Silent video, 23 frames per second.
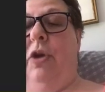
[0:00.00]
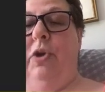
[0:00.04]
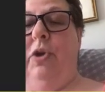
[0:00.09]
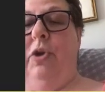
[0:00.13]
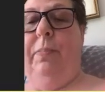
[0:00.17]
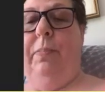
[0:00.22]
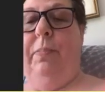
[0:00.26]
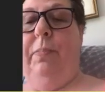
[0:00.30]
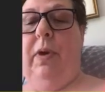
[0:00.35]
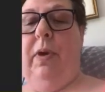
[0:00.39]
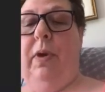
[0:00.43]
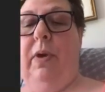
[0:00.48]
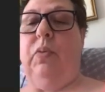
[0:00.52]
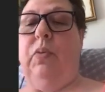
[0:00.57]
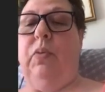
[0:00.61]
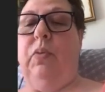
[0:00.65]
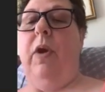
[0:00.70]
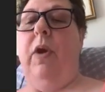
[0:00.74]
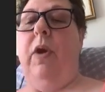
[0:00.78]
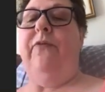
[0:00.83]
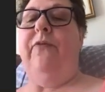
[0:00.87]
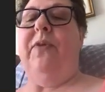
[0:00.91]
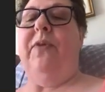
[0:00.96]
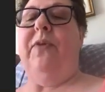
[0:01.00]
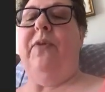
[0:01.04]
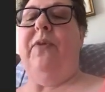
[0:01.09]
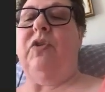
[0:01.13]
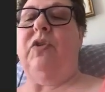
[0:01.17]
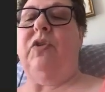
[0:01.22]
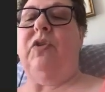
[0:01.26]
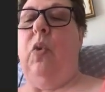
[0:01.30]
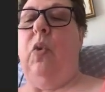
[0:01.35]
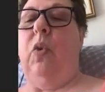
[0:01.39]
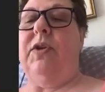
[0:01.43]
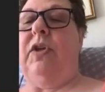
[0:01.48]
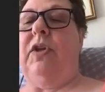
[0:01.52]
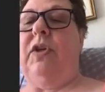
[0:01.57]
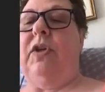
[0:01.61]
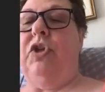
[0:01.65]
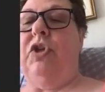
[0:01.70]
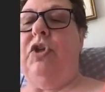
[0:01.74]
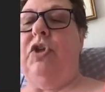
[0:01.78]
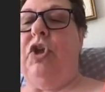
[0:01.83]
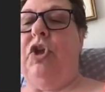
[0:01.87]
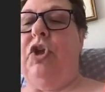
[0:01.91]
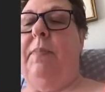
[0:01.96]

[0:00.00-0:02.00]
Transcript: of books, what if we sourced and shipped